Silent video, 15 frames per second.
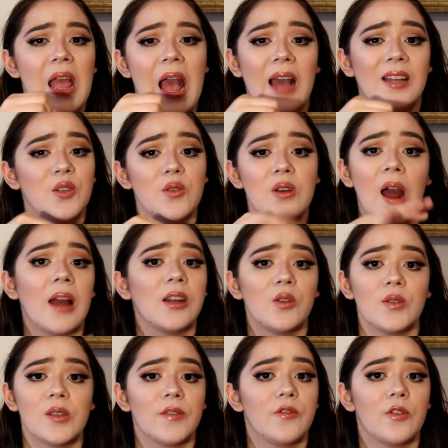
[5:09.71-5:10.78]
I do not
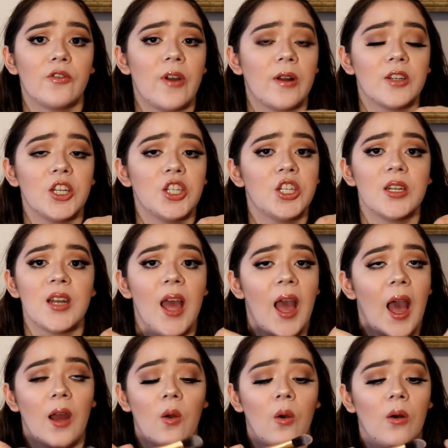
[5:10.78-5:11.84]
use it for foundation
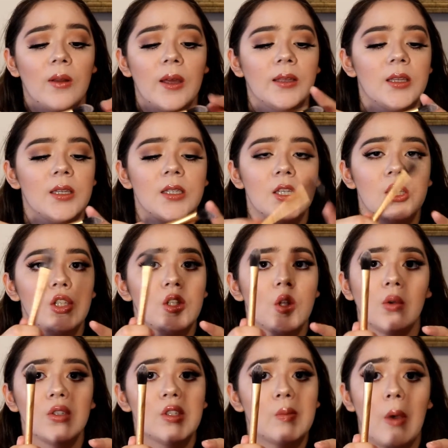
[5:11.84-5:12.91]
at all. Like, this is
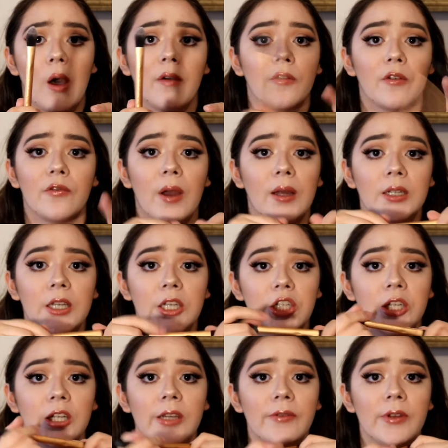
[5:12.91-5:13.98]
so small for
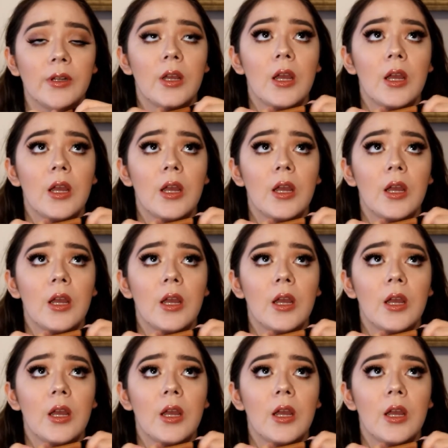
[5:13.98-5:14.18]
foundation. Even,